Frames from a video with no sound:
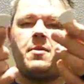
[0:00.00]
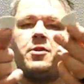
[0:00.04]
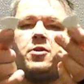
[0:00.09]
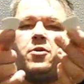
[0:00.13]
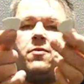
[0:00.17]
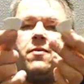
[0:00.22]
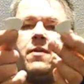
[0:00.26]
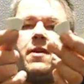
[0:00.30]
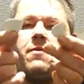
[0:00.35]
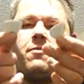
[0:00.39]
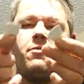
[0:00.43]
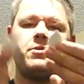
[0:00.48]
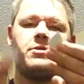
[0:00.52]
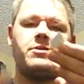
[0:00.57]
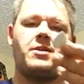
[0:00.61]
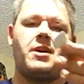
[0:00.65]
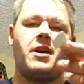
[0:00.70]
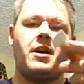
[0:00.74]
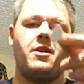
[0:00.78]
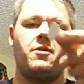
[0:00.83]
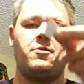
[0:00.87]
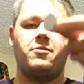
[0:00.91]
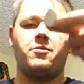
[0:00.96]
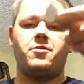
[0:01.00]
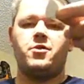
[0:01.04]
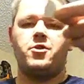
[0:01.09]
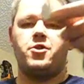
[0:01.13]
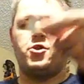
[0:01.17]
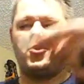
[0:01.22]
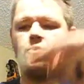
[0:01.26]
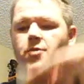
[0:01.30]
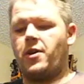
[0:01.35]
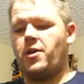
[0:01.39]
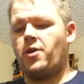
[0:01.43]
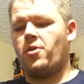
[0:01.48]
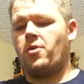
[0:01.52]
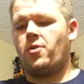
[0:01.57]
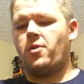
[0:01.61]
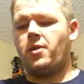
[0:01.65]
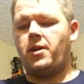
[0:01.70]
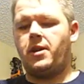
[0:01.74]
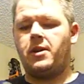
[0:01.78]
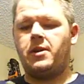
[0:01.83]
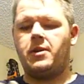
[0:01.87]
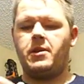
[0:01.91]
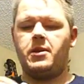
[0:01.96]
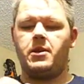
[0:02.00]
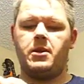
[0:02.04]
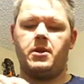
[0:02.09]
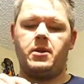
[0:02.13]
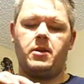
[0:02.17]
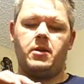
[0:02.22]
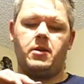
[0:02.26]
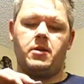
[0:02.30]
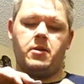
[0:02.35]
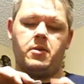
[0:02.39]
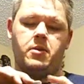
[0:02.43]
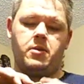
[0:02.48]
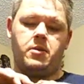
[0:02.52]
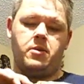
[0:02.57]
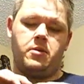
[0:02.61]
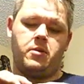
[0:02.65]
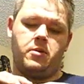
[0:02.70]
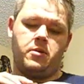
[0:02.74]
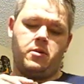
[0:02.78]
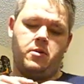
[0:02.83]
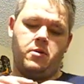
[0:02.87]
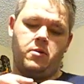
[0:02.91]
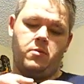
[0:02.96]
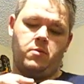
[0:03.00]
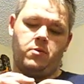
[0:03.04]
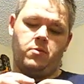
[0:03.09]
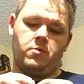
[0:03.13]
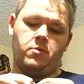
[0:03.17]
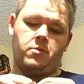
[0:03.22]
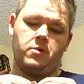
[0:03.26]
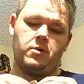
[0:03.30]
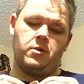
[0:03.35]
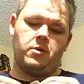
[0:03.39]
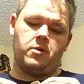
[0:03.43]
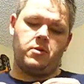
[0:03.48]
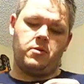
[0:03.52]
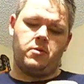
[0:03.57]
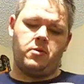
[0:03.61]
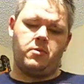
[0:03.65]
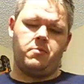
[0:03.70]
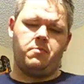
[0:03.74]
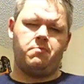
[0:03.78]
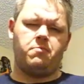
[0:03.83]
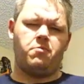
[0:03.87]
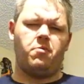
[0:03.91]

two favorite styles, the Shredder and the, which one is this?